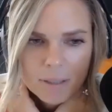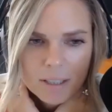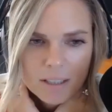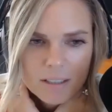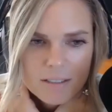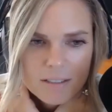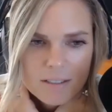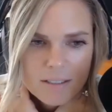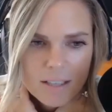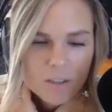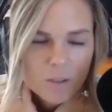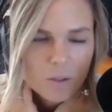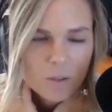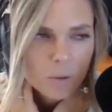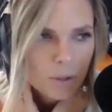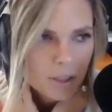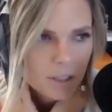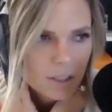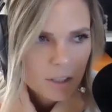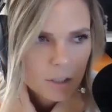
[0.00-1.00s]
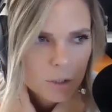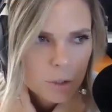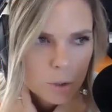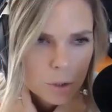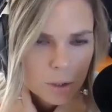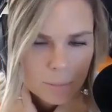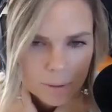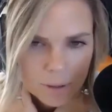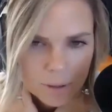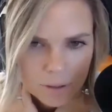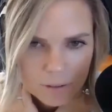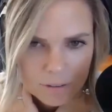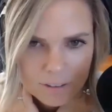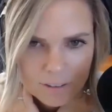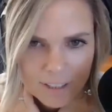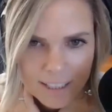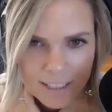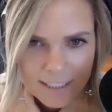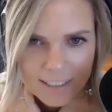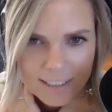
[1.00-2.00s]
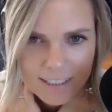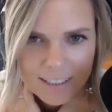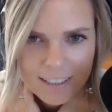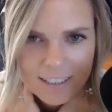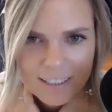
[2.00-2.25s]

because then you can contribute. Like,